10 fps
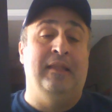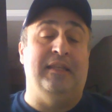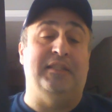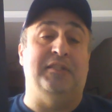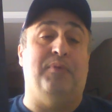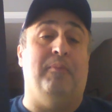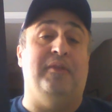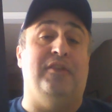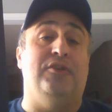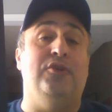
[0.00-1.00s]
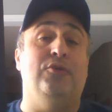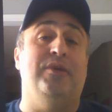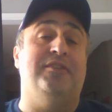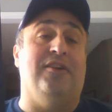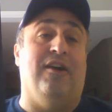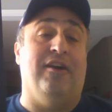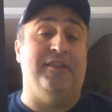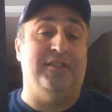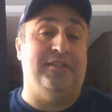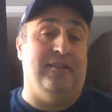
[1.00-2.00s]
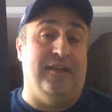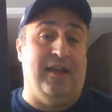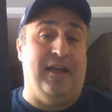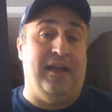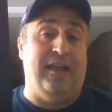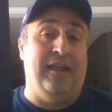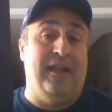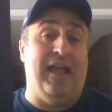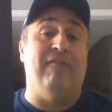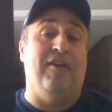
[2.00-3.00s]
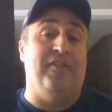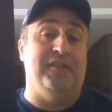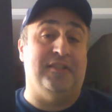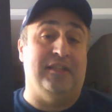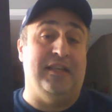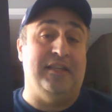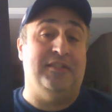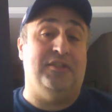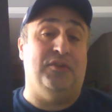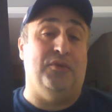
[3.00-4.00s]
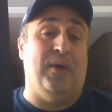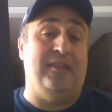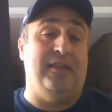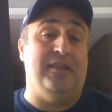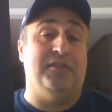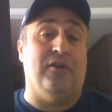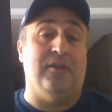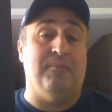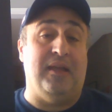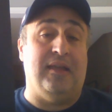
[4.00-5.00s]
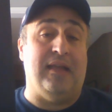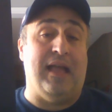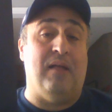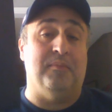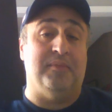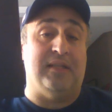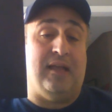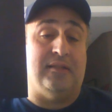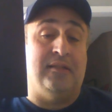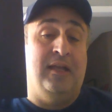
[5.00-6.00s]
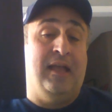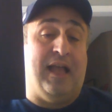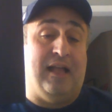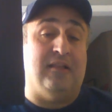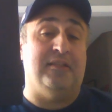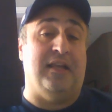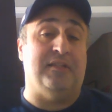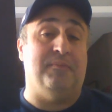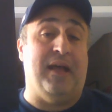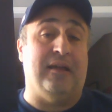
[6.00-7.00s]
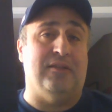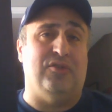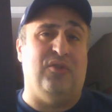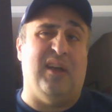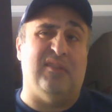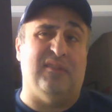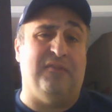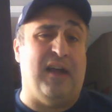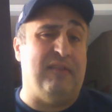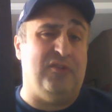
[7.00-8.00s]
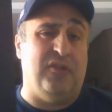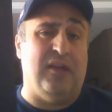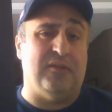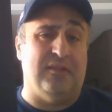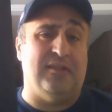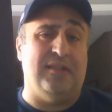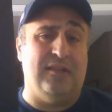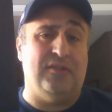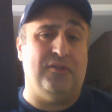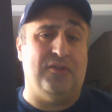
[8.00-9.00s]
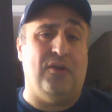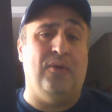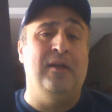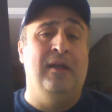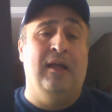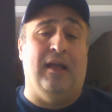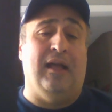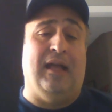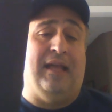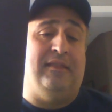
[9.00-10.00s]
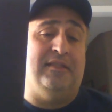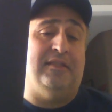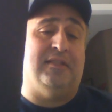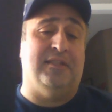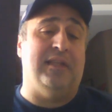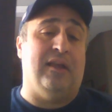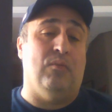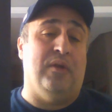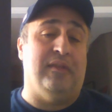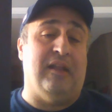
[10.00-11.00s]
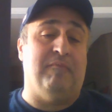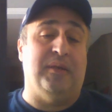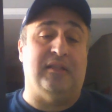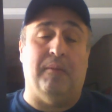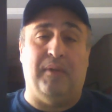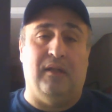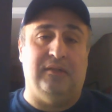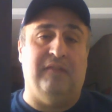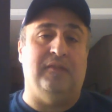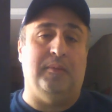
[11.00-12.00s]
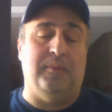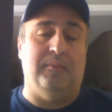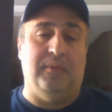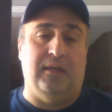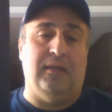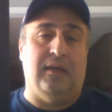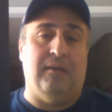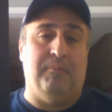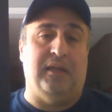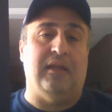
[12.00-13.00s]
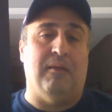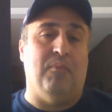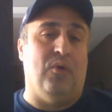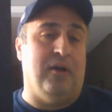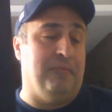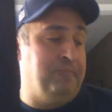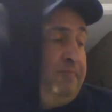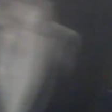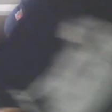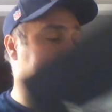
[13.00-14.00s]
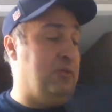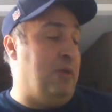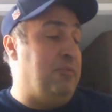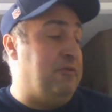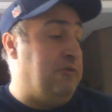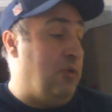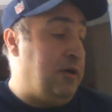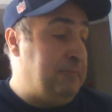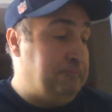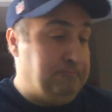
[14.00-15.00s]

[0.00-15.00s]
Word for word: this is probably the newest artist that I have on this list, who I think he started making albums as Alcest back in 2005, 2006 or so. Uh, and this is the second one that I've picked up. I'll definitely be uh, picking up more. So, number four.